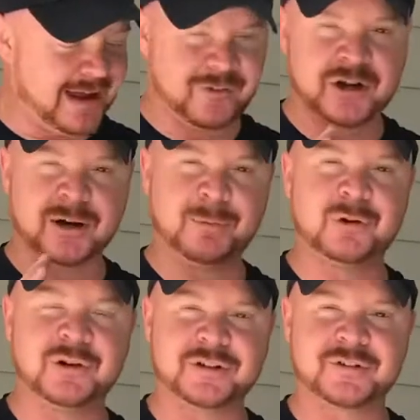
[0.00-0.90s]
have a couple
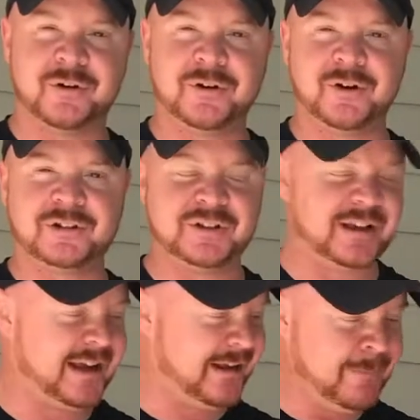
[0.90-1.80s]
cooks going on
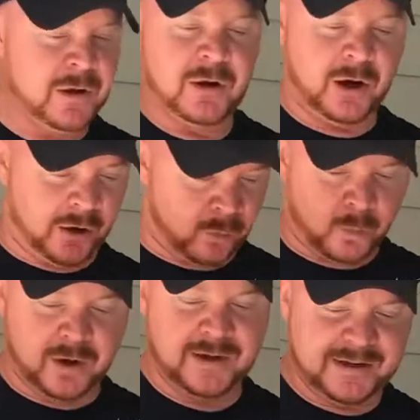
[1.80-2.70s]
today.
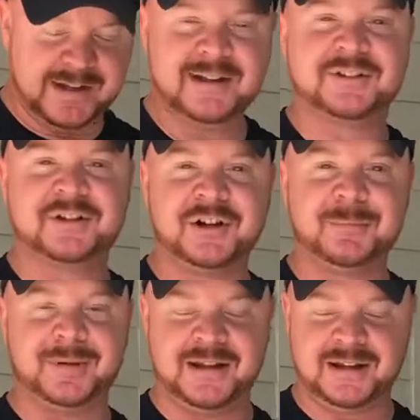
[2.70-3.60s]
One is going to
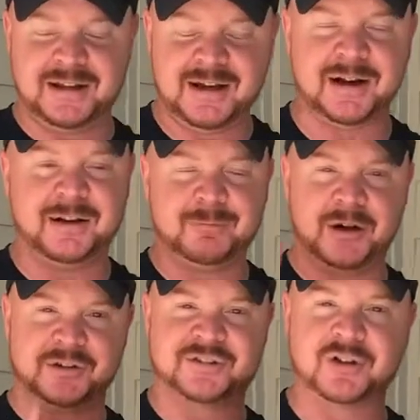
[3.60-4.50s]
be
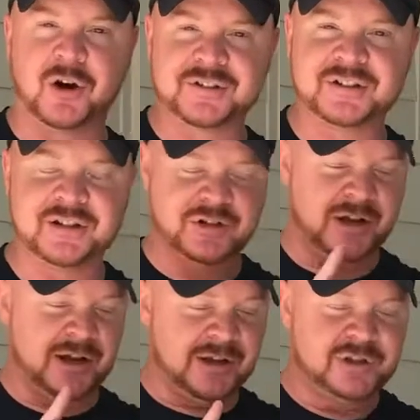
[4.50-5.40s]
a sausage,
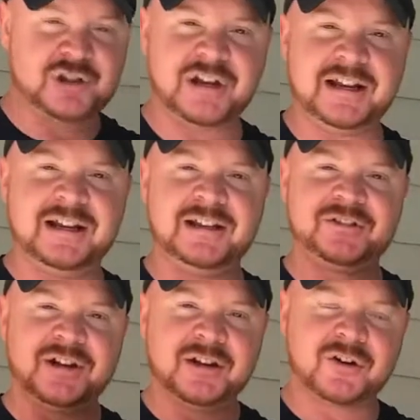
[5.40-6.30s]

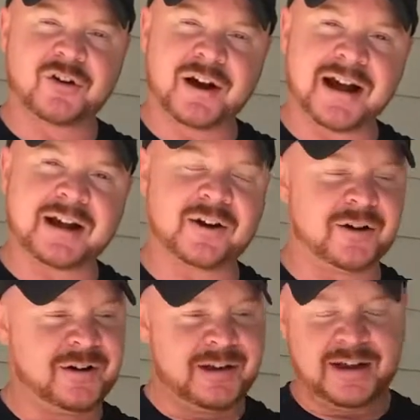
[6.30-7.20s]
cheese,
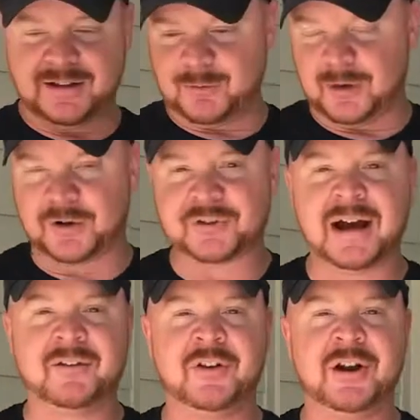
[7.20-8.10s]
cracker, and then we also
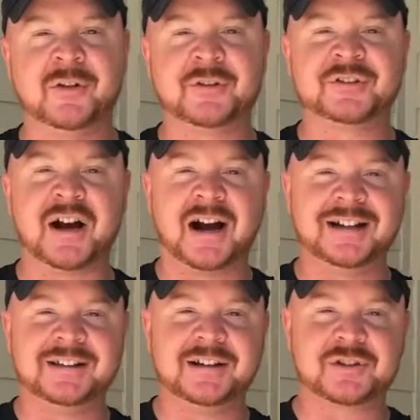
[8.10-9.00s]
have another
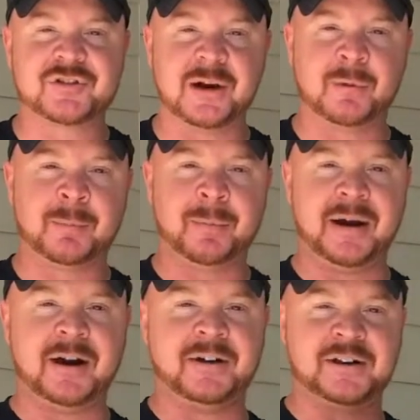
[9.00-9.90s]
side dish that we're
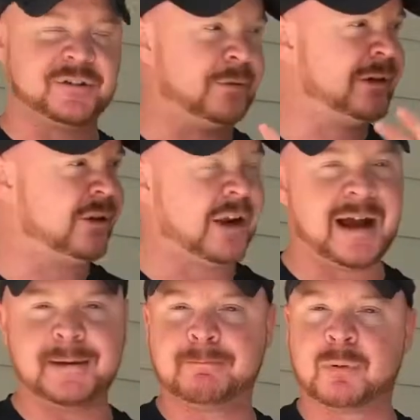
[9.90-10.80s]
preparing as a real
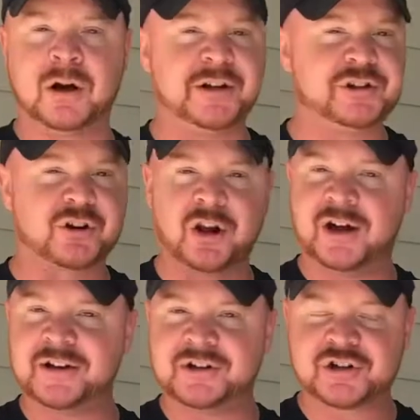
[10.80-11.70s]
light brunch
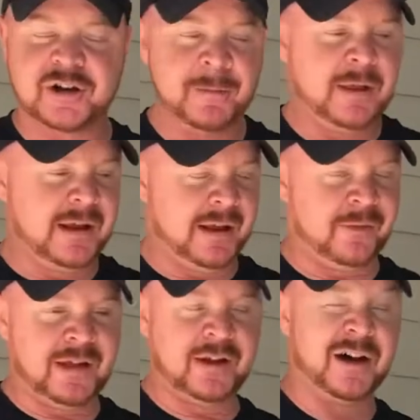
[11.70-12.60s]
lunch.
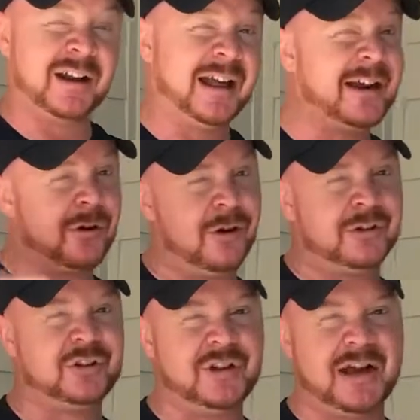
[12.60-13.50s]
And then later
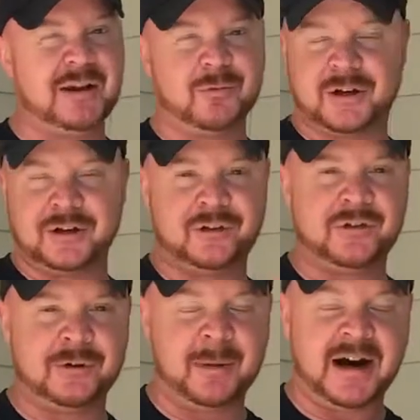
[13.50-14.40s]
on today we're going to do
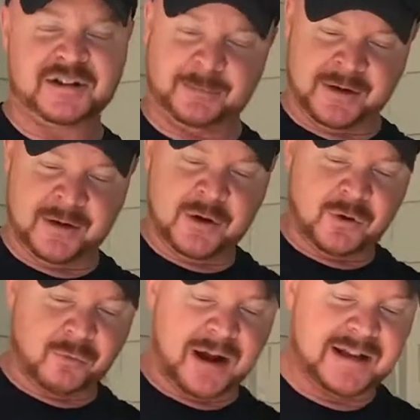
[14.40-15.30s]
the hibachi. But
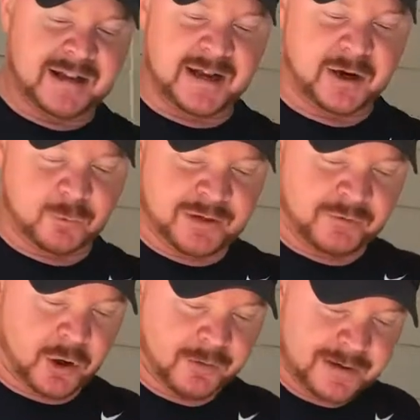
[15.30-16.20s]
right now we've
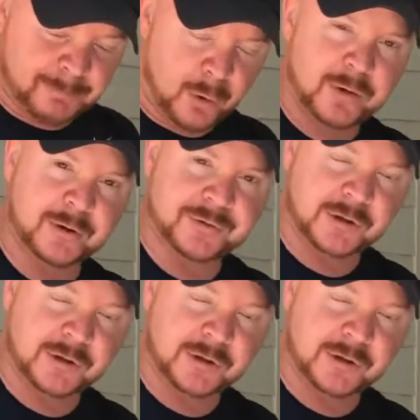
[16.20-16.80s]
already boiled the